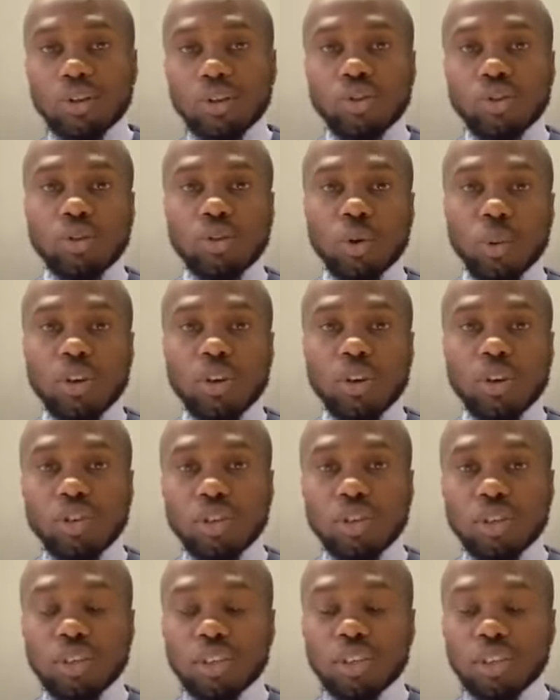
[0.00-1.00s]
So the
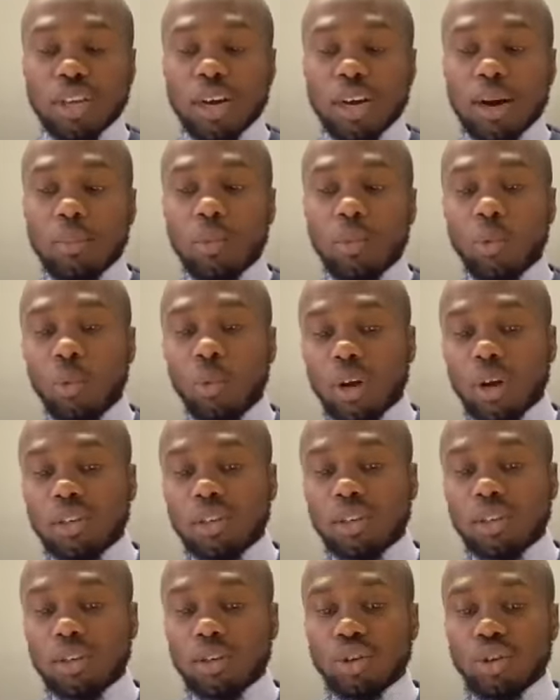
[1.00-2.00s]
question is,
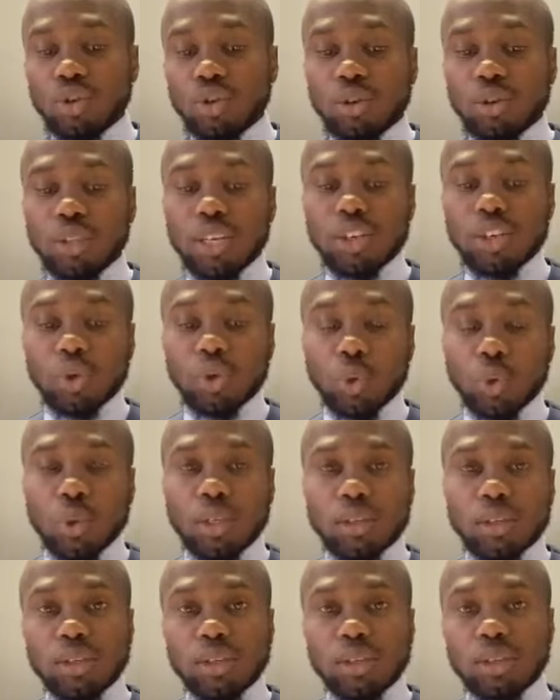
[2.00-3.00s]
what should they do
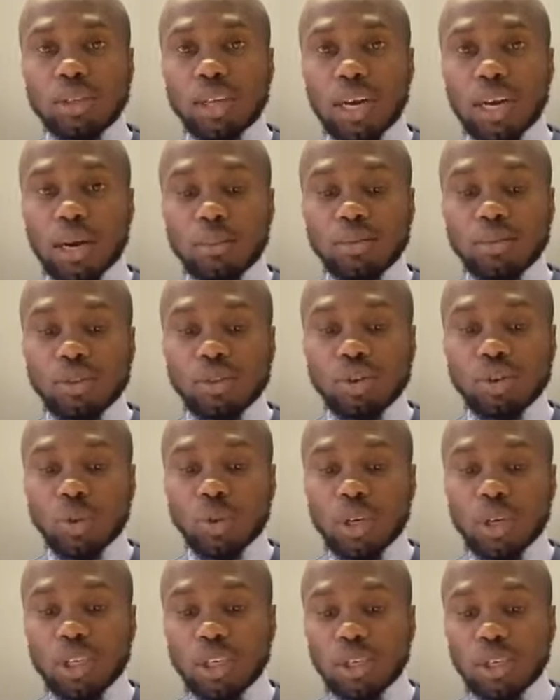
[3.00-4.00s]
in this
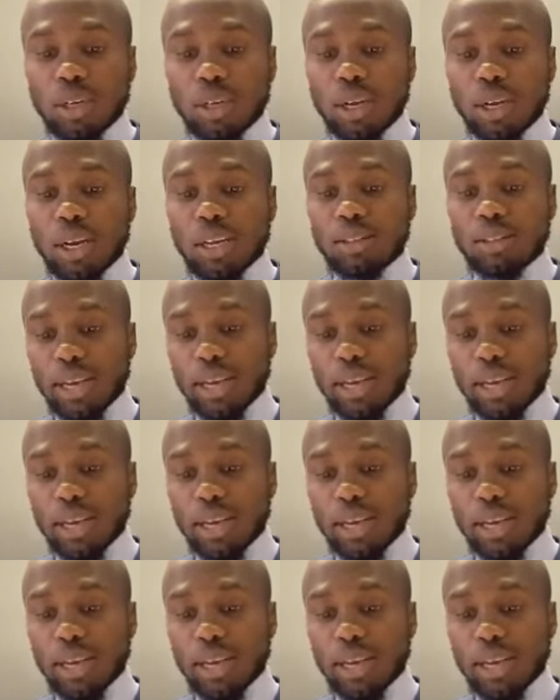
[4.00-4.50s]
situation?